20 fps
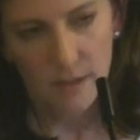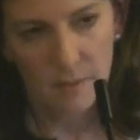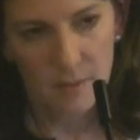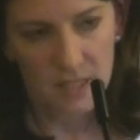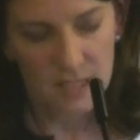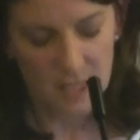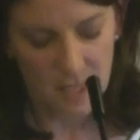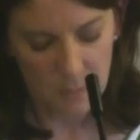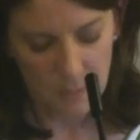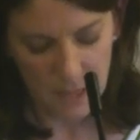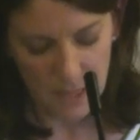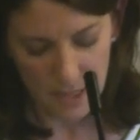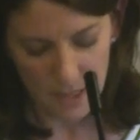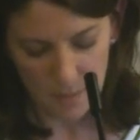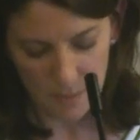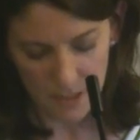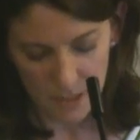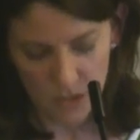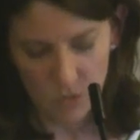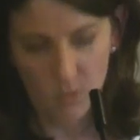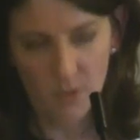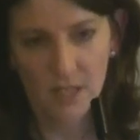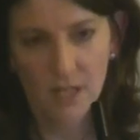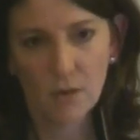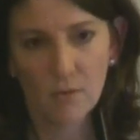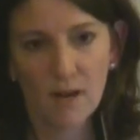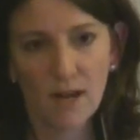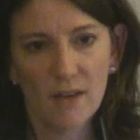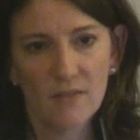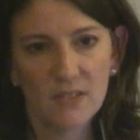I'm going to skip ahead a bit to when
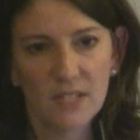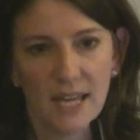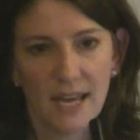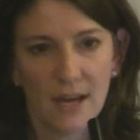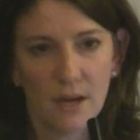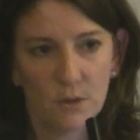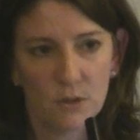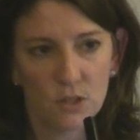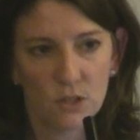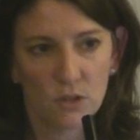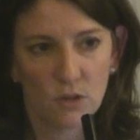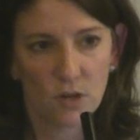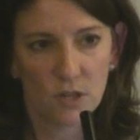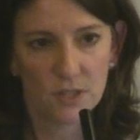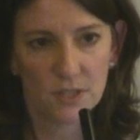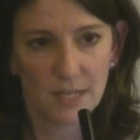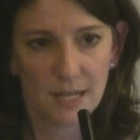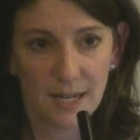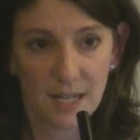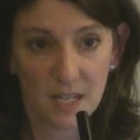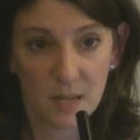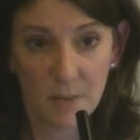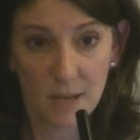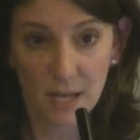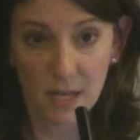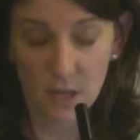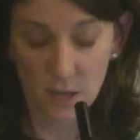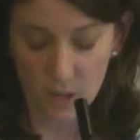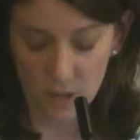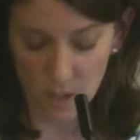they arrive at the house and they're all standing in the
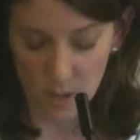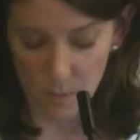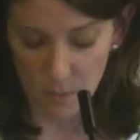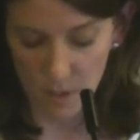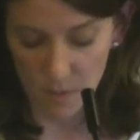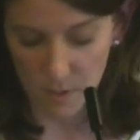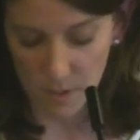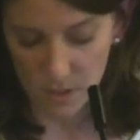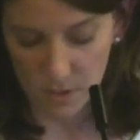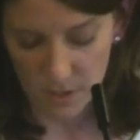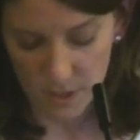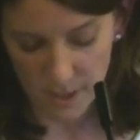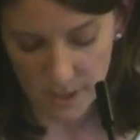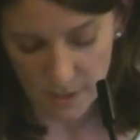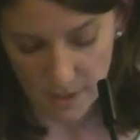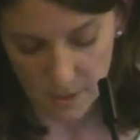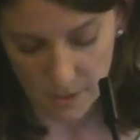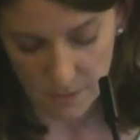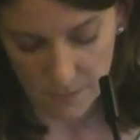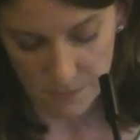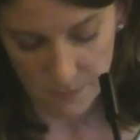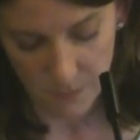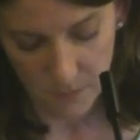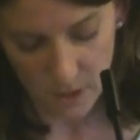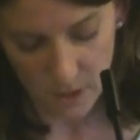backyard at a barbecue together.